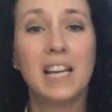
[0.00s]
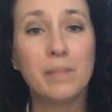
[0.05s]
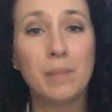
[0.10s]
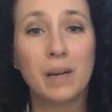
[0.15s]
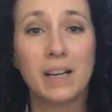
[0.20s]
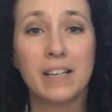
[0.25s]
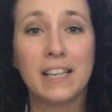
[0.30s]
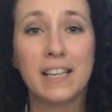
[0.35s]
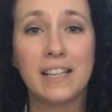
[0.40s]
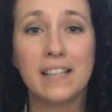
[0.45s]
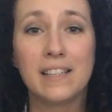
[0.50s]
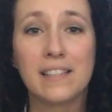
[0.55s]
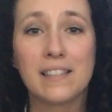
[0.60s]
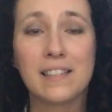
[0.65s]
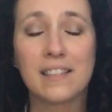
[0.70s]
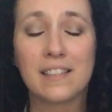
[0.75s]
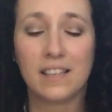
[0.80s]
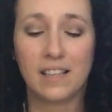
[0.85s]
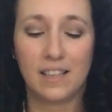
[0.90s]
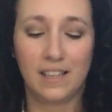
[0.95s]

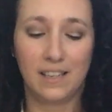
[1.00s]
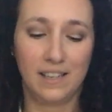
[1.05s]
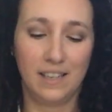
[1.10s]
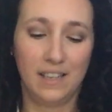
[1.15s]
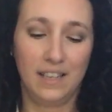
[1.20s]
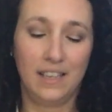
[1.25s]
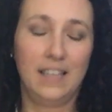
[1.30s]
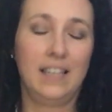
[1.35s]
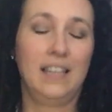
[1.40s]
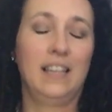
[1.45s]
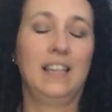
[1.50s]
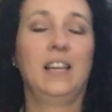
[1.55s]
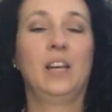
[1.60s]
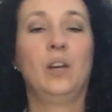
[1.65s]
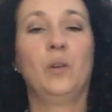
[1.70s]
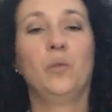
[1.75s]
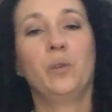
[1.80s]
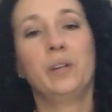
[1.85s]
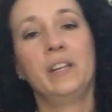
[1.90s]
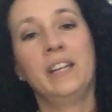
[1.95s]
bunnies
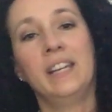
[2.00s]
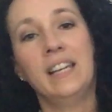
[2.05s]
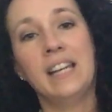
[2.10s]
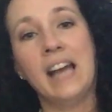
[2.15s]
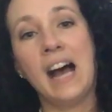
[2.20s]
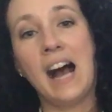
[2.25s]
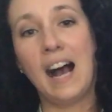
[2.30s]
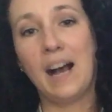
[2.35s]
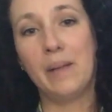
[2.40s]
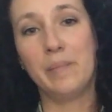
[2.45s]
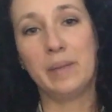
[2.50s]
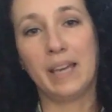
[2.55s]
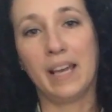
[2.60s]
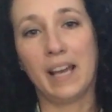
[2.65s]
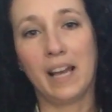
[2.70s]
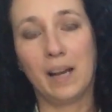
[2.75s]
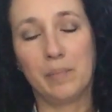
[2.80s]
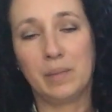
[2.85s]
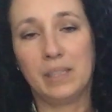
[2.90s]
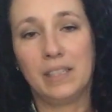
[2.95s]
would not be
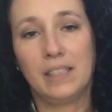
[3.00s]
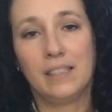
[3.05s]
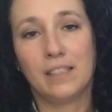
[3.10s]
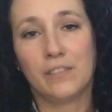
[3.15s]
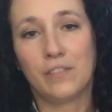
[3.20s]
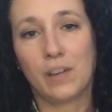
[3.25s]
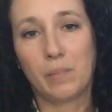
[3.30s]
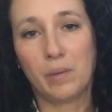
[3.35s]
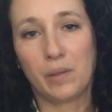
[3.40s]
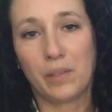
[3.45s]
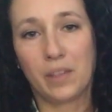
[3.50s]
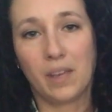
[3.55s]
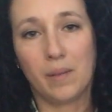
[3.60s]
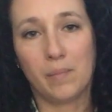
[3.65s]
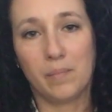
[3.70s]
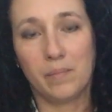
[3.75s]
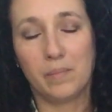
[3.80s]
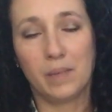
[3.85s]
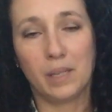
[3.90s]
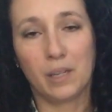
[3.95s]
happy if I put
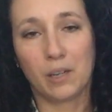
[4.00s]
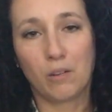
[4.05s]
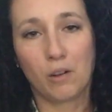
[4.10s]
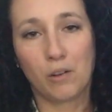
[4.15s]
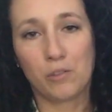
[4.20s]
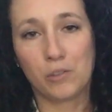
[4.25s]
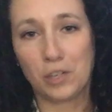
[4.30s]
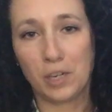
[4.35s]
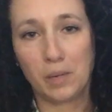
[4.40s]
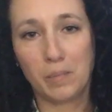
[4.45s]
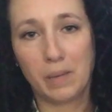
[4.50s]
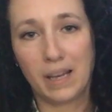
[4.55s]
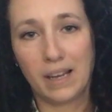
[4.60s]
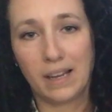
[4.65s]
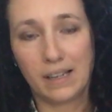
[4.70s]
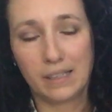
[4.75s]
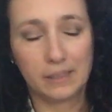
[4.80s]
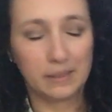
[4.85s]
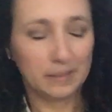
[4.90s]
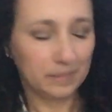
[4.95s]
them in a crochet
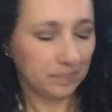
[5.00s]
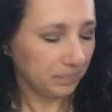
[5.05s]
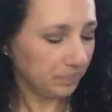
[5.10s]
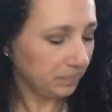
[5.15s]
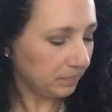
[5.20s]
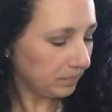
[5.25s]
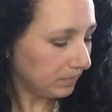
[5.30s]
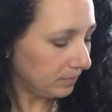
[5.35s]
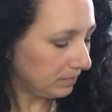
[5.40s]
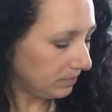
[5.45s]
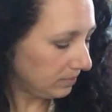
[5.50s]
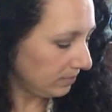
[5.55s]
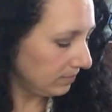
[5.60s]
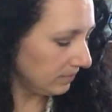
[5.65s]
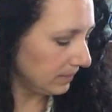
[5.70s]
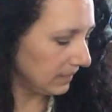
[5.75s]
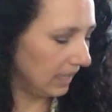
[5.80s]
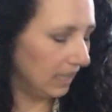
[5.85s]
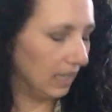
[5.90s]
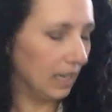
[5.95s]
bag.
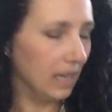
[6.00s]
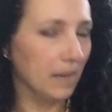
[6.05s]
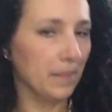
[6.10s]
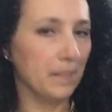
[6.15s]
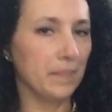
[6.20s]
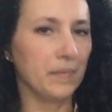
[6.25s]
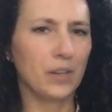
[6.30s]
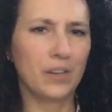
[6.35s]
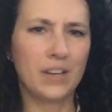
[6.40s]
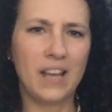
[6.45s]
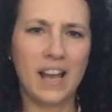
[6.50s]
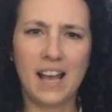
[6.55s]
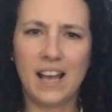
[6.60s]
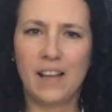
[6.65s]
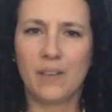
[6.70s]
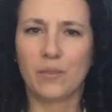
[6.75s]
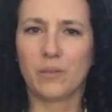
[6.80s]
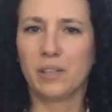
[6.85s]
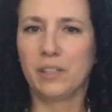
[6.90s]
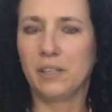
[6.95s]
They're
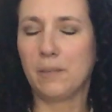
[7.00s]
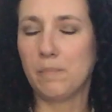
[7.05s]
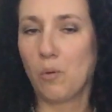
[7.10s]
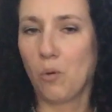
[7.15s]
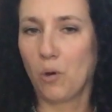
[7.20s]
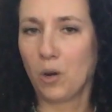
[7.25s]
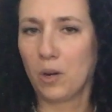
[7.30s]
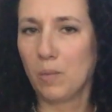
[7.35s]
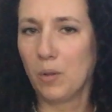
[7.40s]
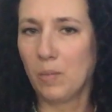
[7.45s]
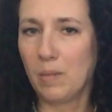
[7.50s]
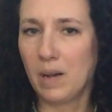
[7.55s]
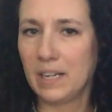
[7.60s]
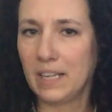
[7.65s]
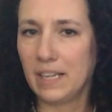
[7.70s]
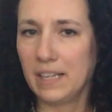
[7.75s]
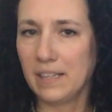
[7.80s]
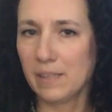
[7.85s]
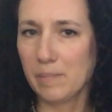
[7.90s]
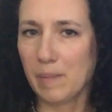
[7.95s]
not really portable
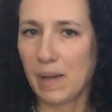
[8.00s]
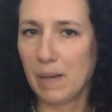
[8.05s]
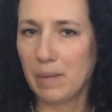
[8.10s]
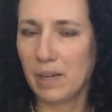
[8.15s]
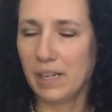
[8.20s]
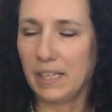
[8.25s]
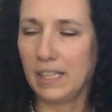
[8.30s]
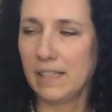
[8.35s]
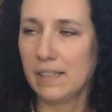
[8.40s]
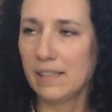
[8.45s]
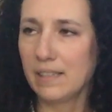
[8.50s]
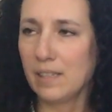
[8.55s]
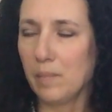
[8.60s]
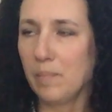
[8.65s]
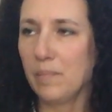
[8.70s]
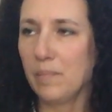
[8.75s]
bunnies, my bunnies.